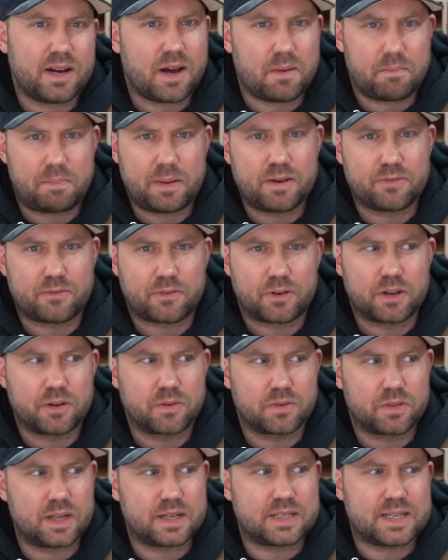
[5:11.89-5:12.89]
not be for
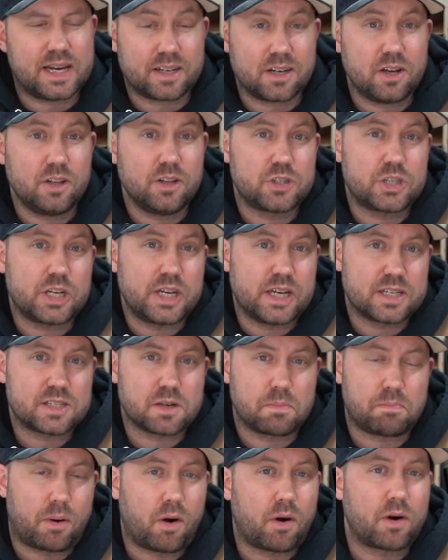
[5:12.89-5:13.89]
you. The technology is
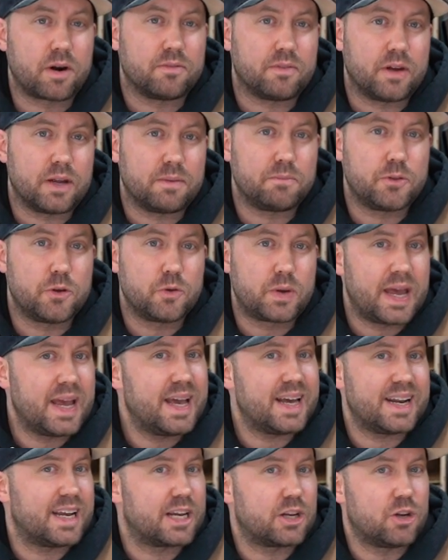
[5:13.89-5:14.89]
a part of it. You
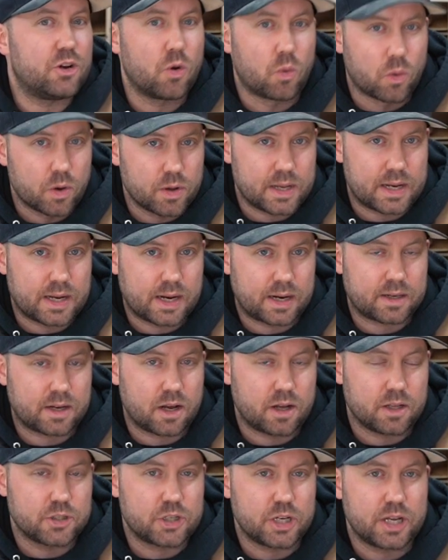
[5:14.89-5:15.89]
can't ignore the
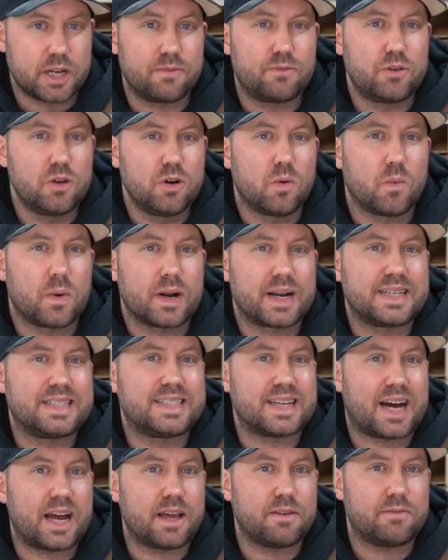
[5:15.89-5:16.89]
technology. And if you don't want
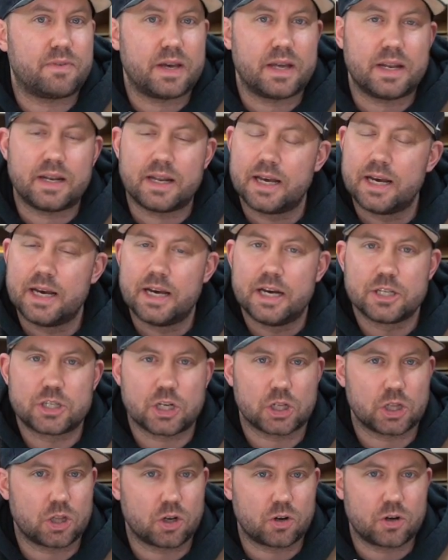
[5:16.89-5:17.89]
to dive in
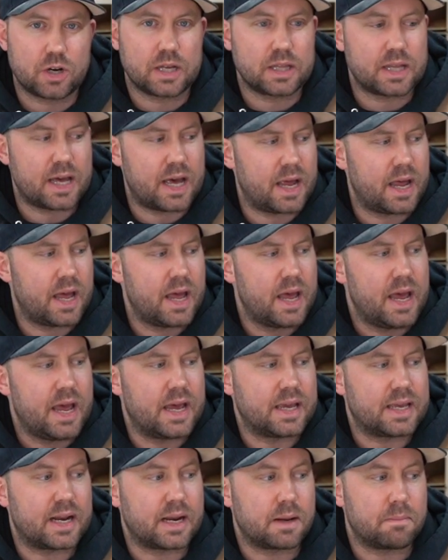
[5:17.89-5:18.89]
to learning that
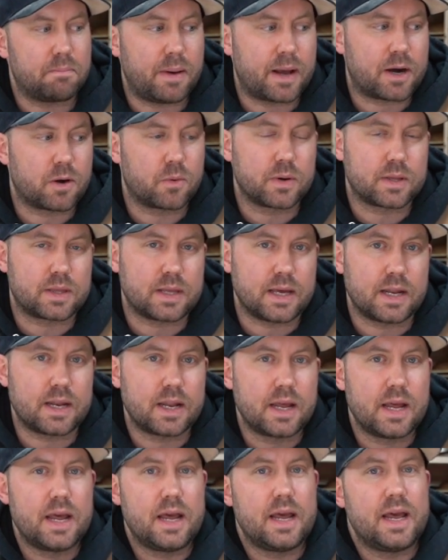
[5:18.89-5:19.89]
and getting better with it,
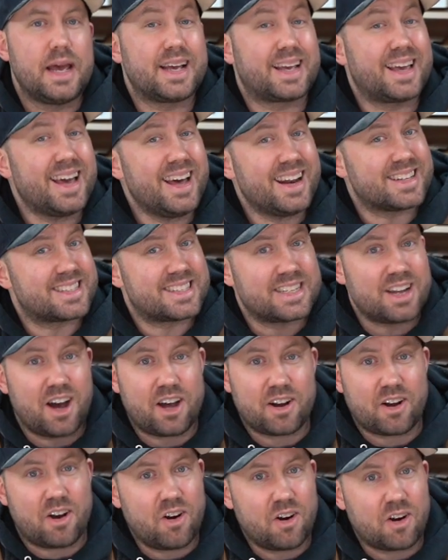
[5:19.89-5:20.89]
again, it's
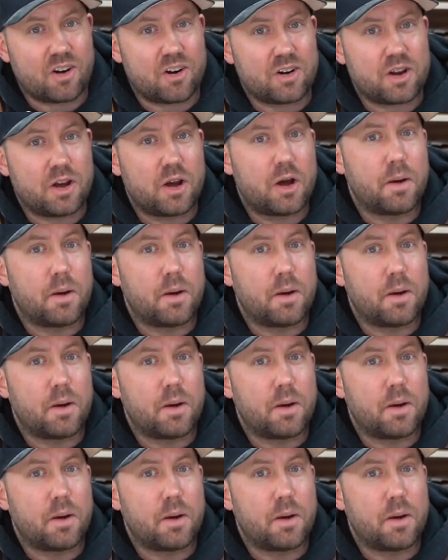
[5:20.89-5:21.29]
not hard,